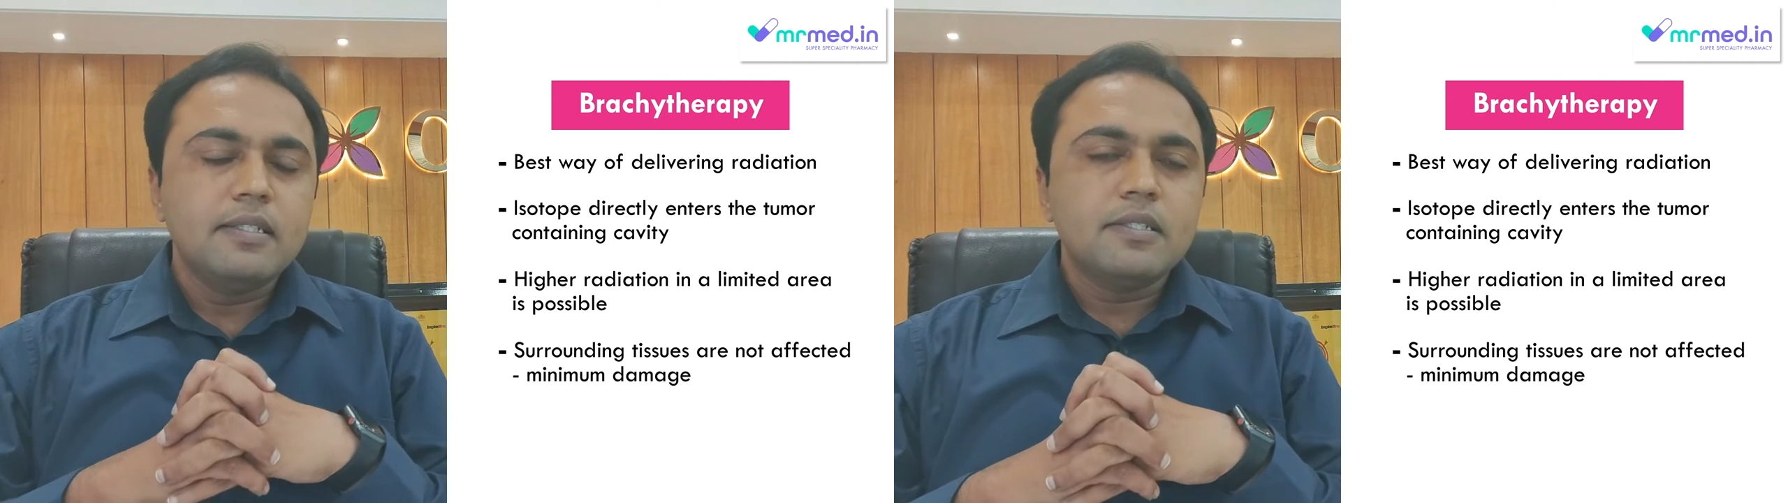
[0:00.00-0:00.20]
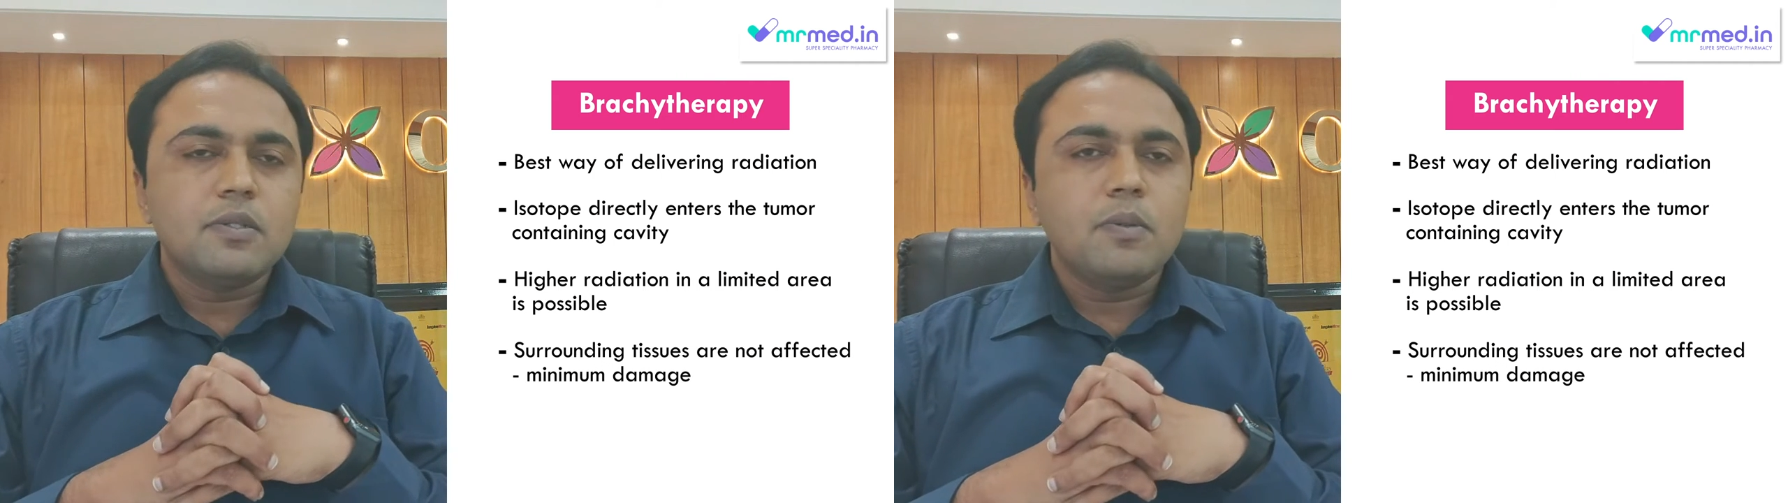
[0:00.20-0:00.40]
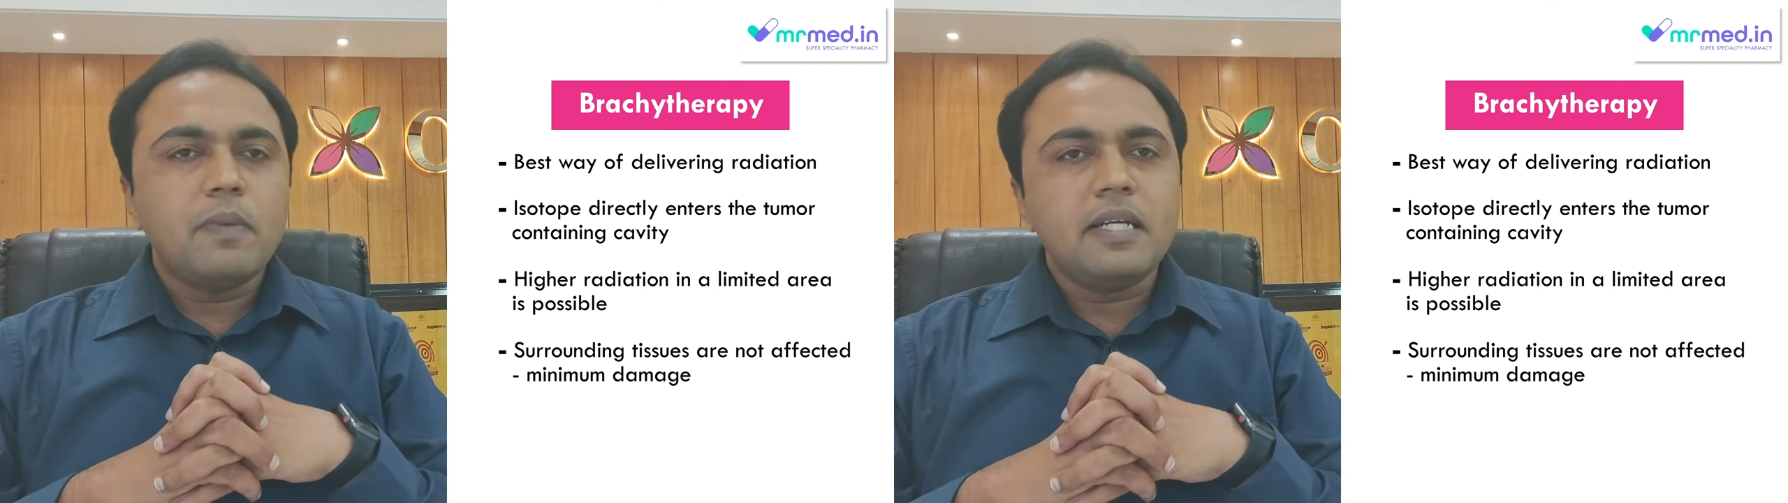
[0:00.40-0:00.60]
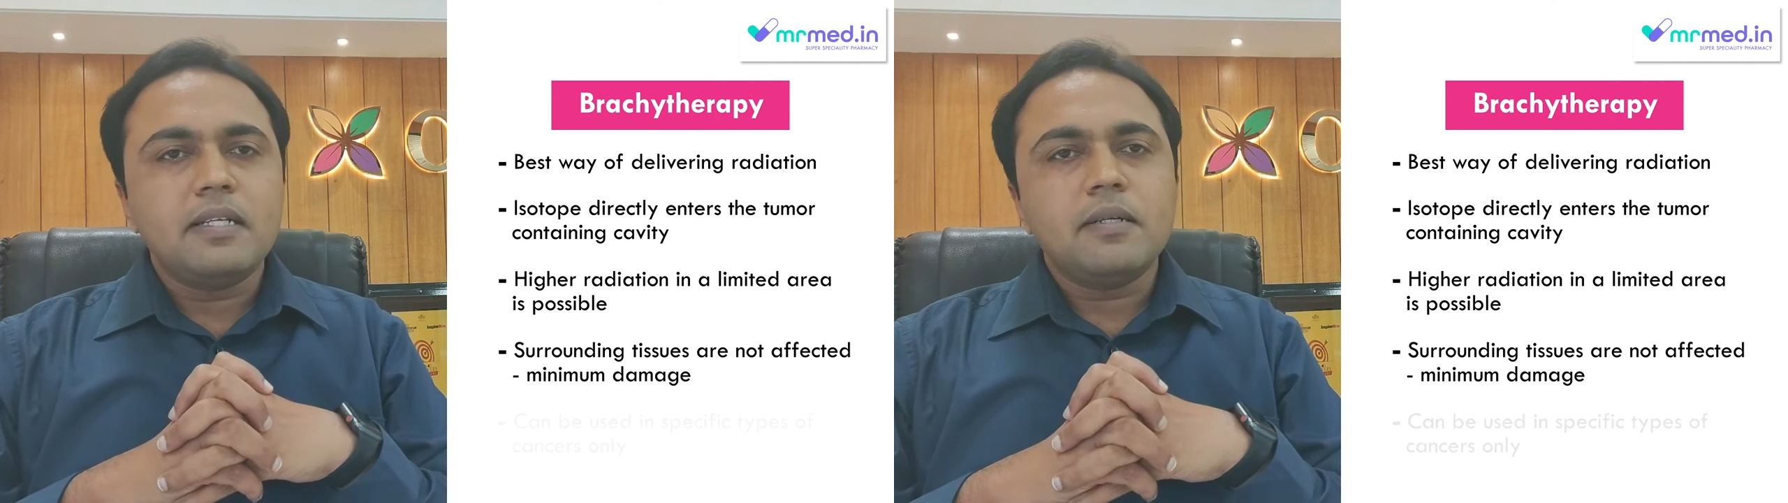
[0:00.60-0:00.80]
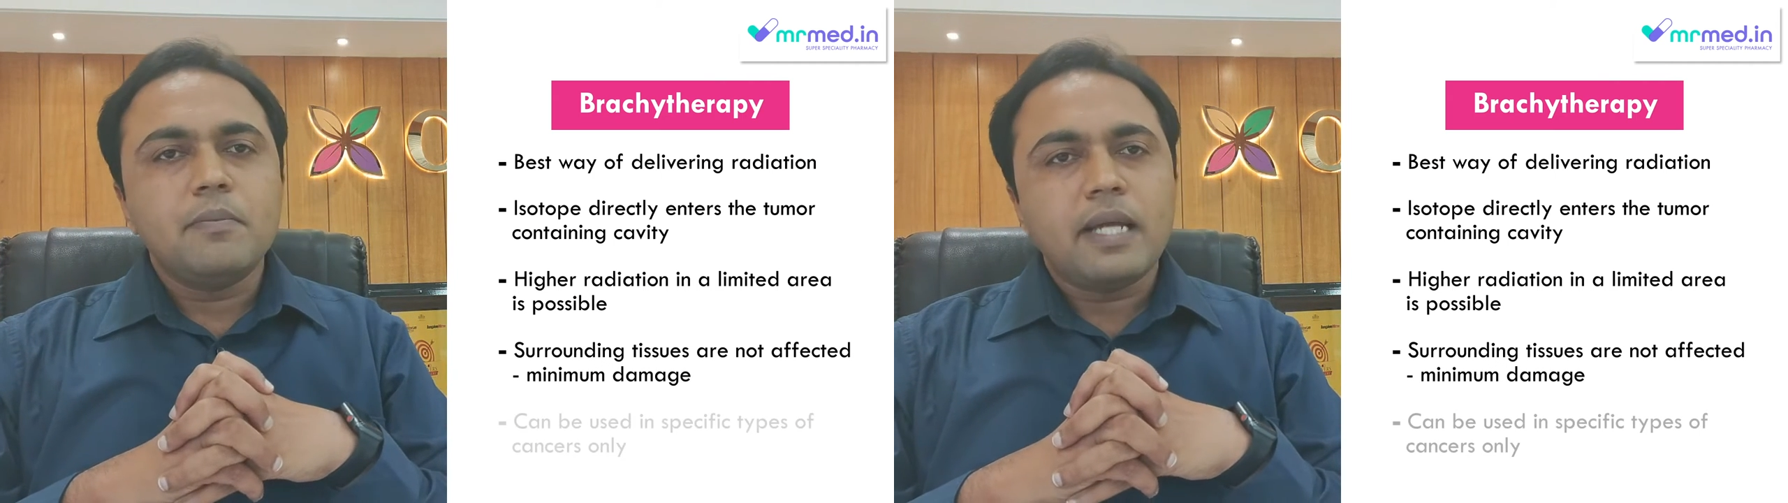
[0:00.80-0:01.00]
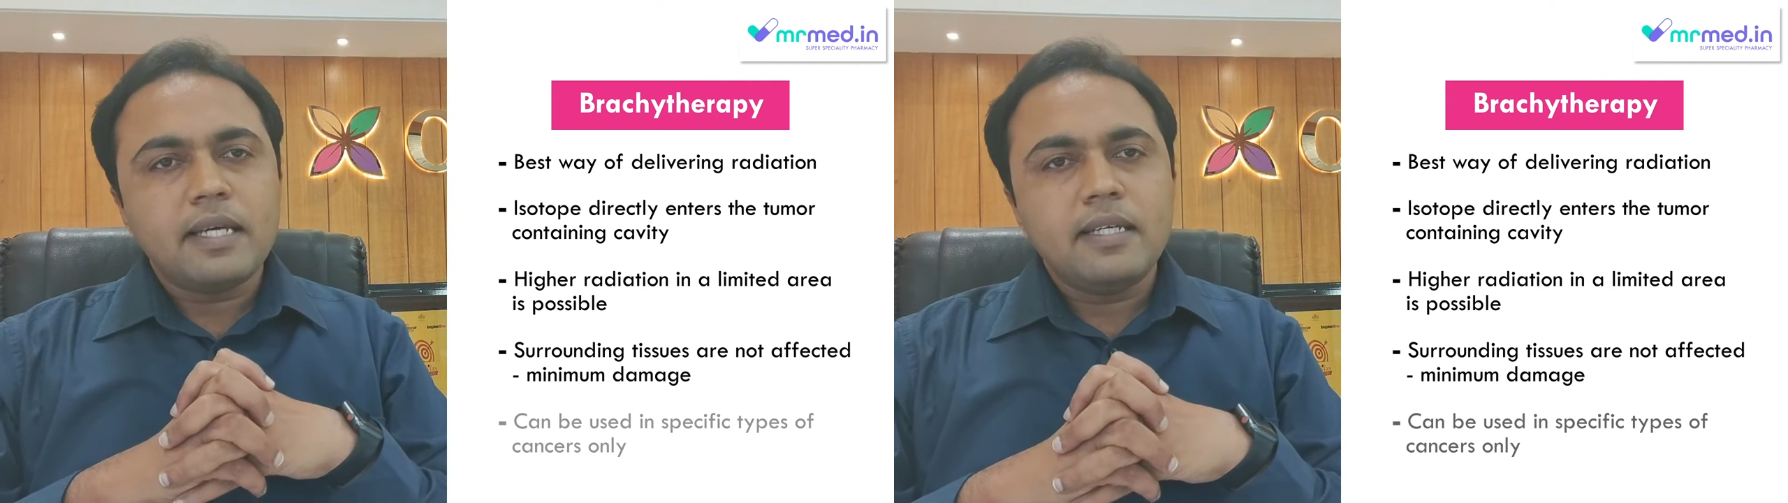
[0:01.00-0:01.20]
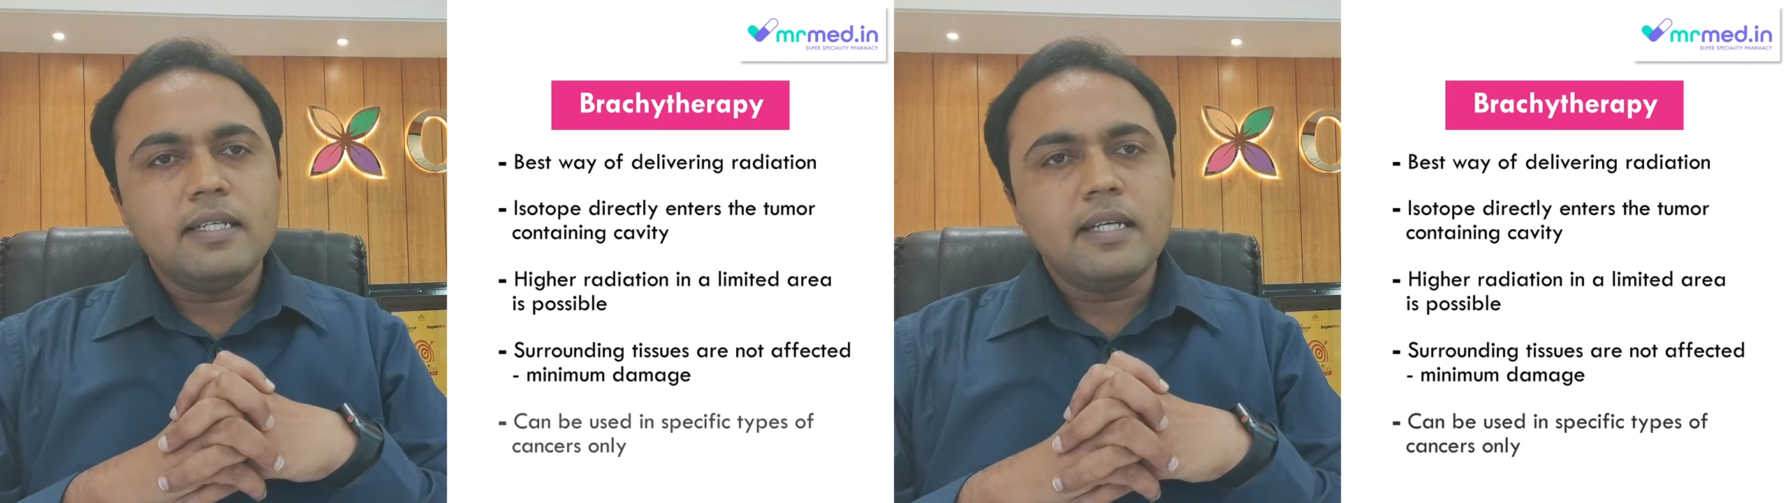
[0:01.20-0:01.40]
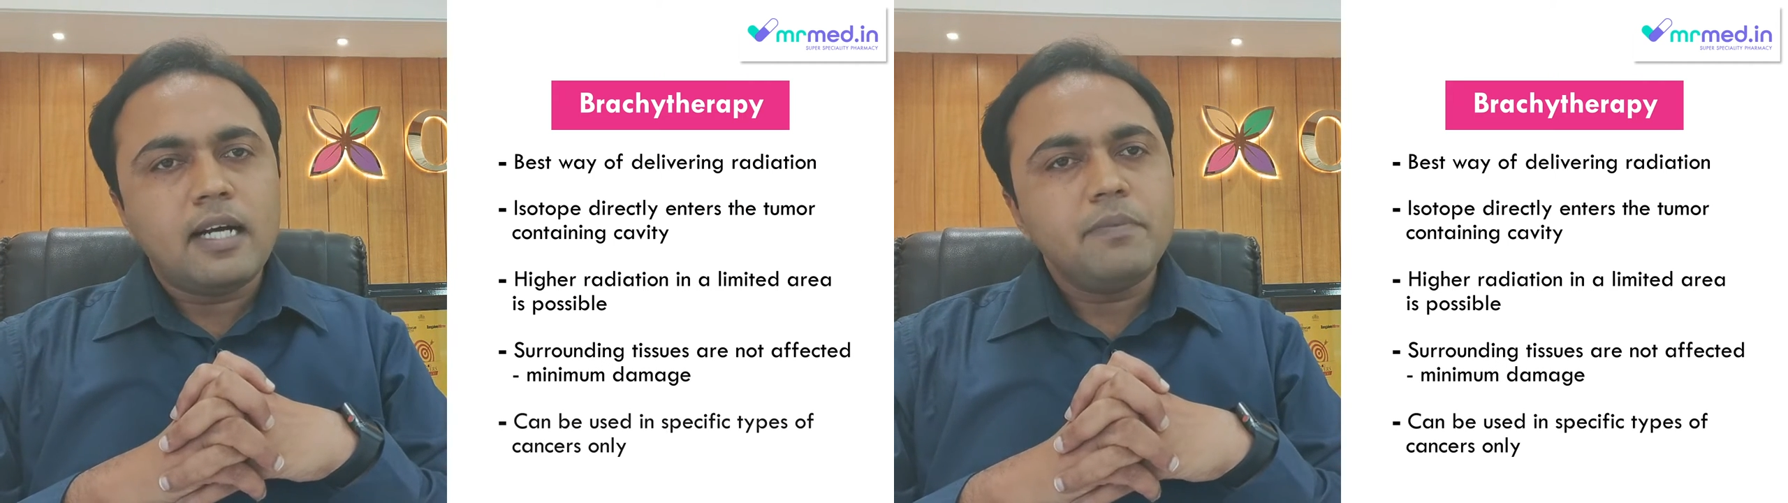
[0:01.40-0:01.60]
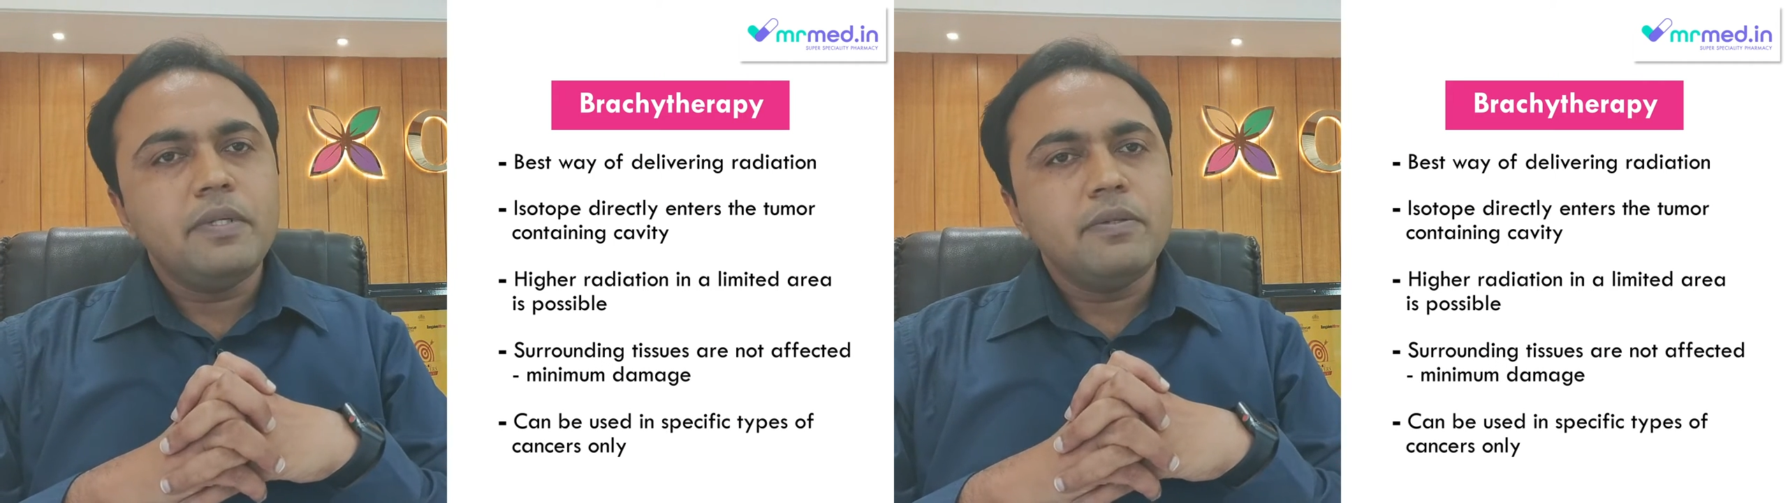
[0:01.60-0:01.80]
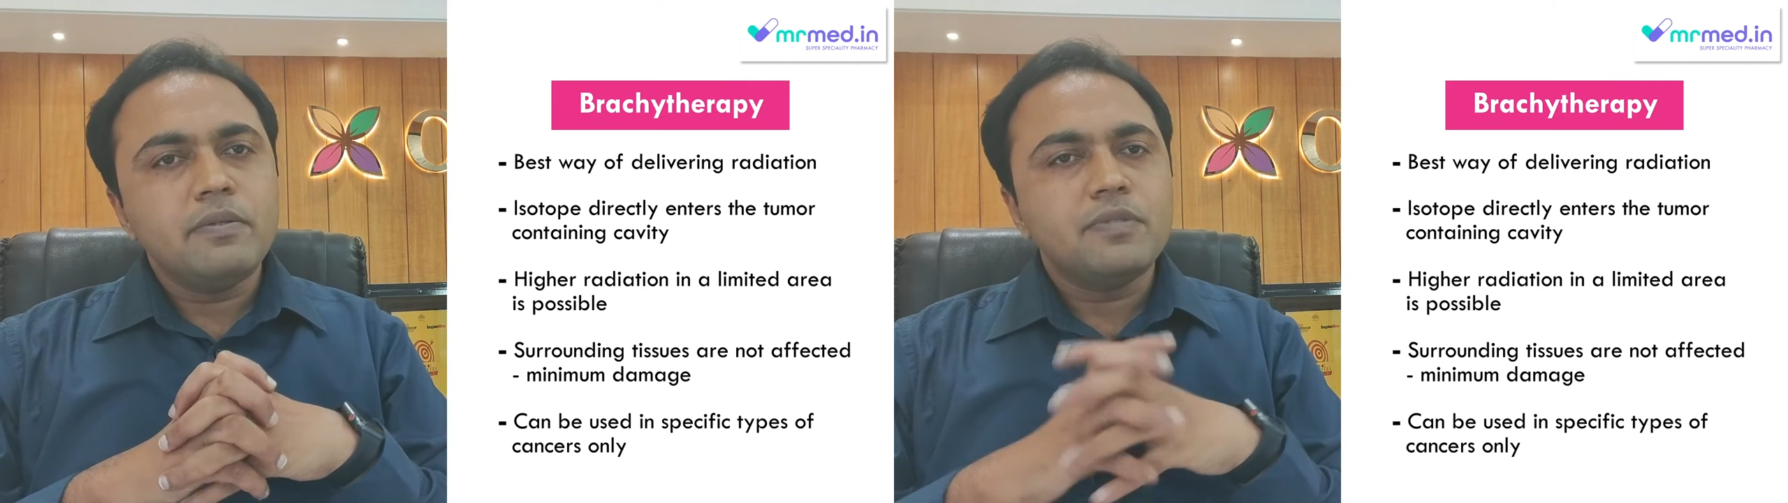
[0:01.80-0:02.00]
So but brachy can't
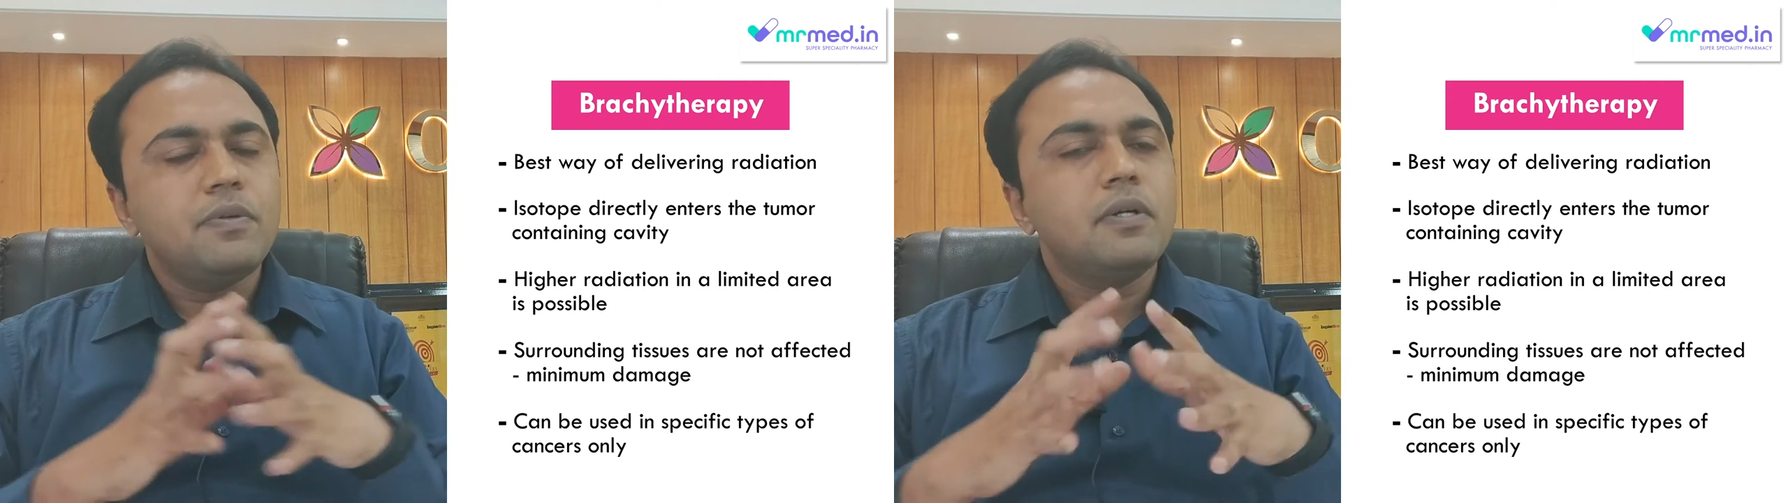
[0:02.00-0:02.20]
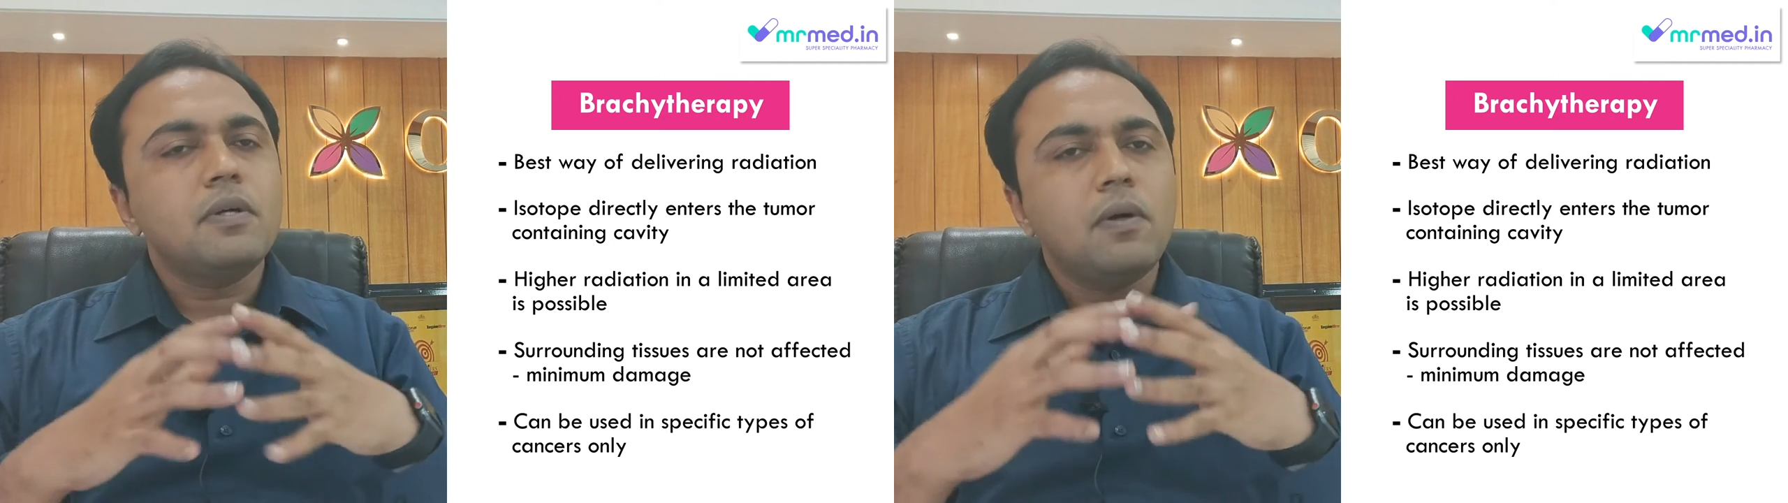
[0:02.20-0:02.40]
be used for